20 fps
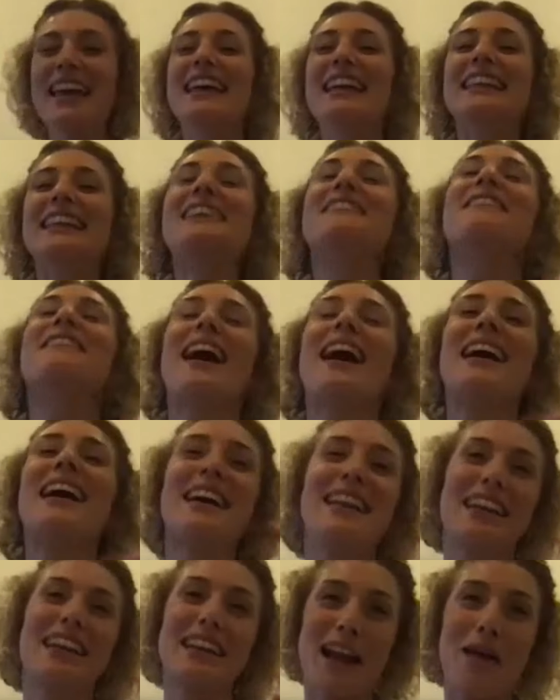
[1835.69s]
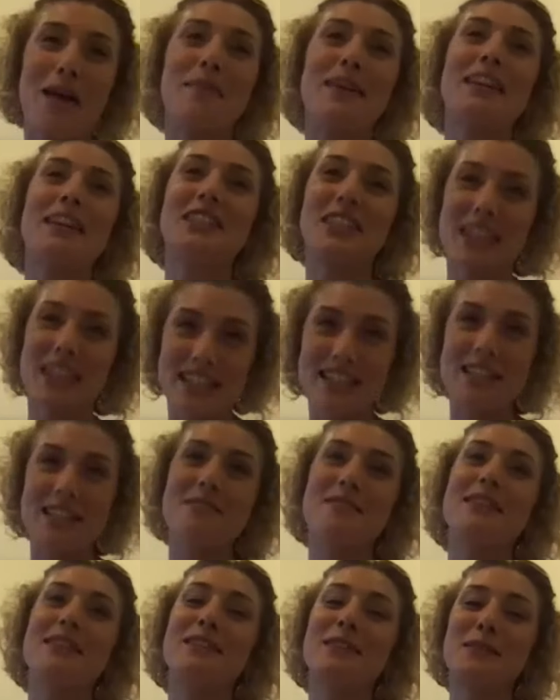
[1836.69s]
Livaja and Kramaric
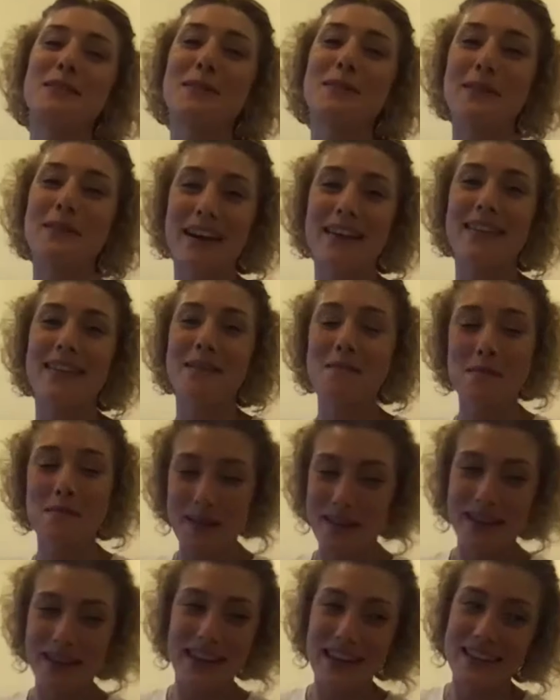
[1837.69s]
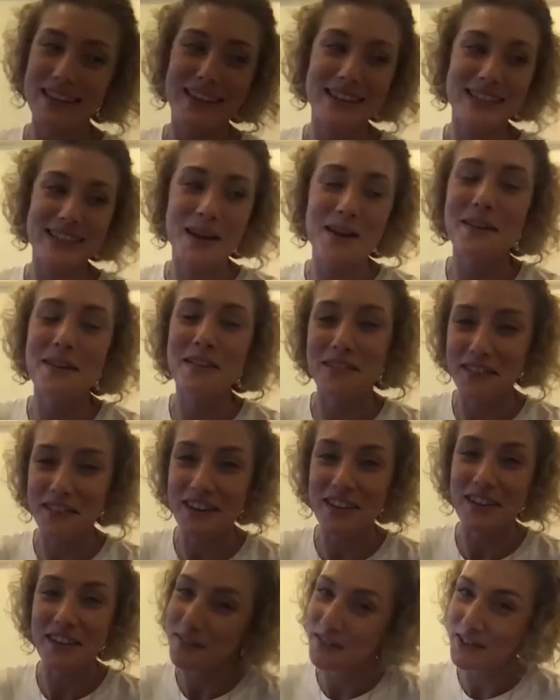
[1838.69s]
continuing to score, I think will be a key to us going
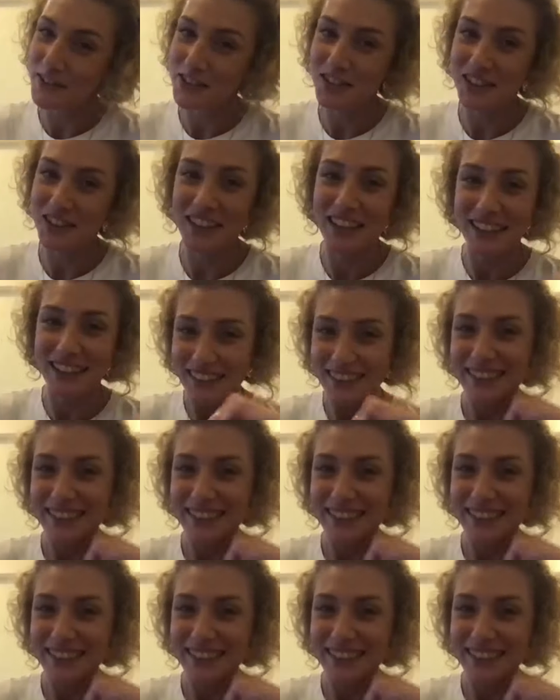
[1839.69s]
further for sure.